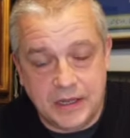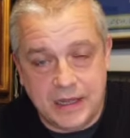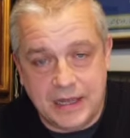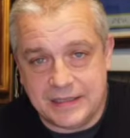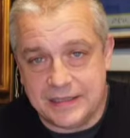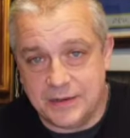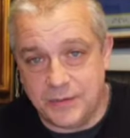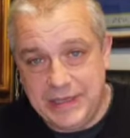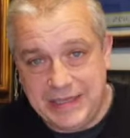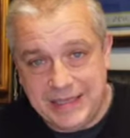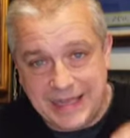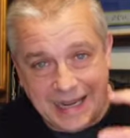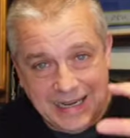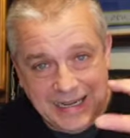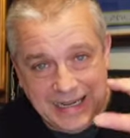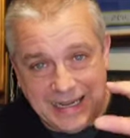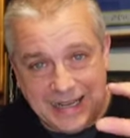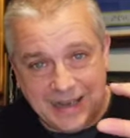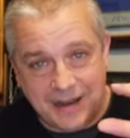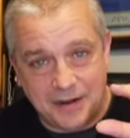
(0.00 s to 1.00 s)
It's a wee
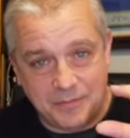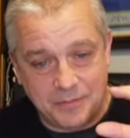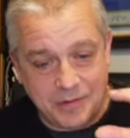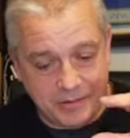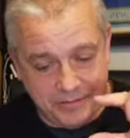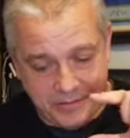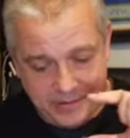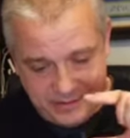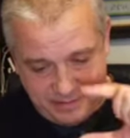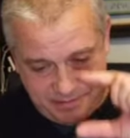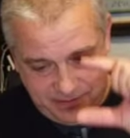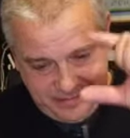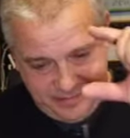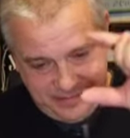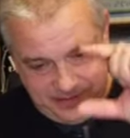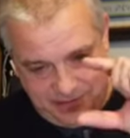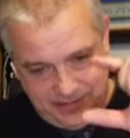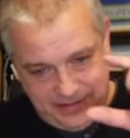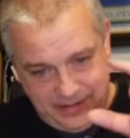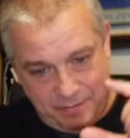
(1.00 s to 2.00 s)
tiny camera
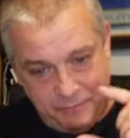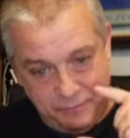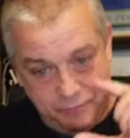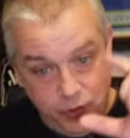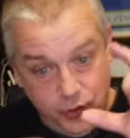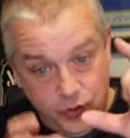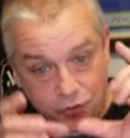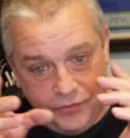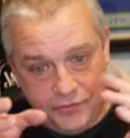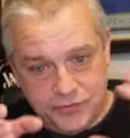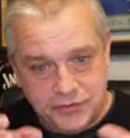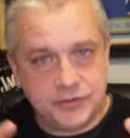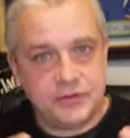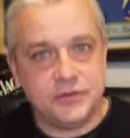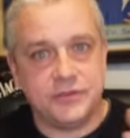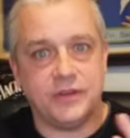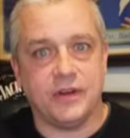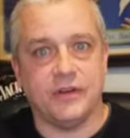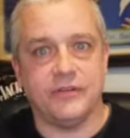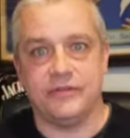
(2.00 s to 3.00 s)
that moves and
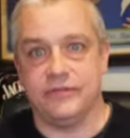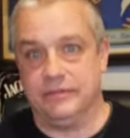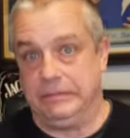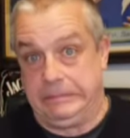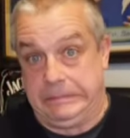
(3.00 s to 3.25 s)
stuff.